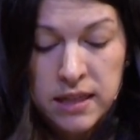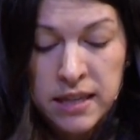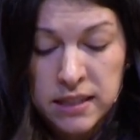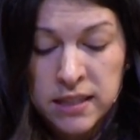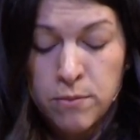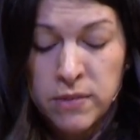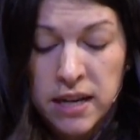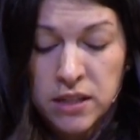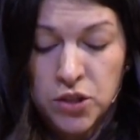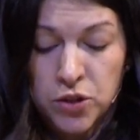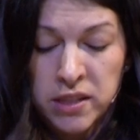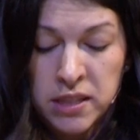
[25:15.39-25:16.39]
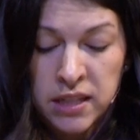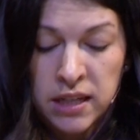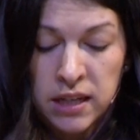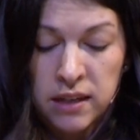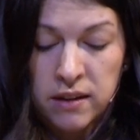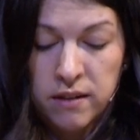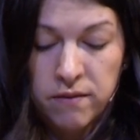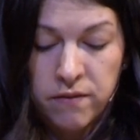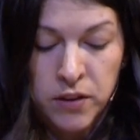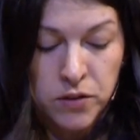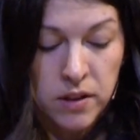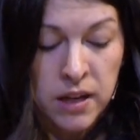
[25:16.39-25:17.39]
some days
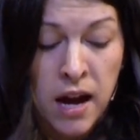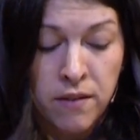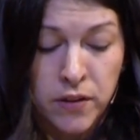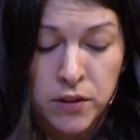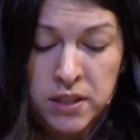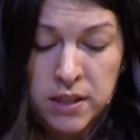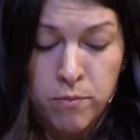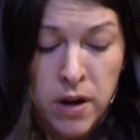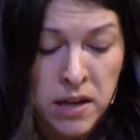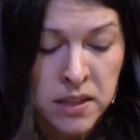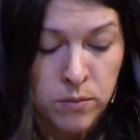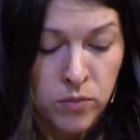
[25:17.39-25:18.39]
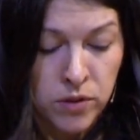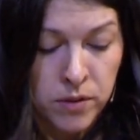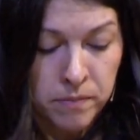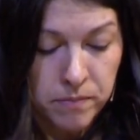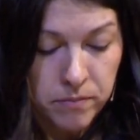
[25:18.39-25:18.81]
God feels impossible.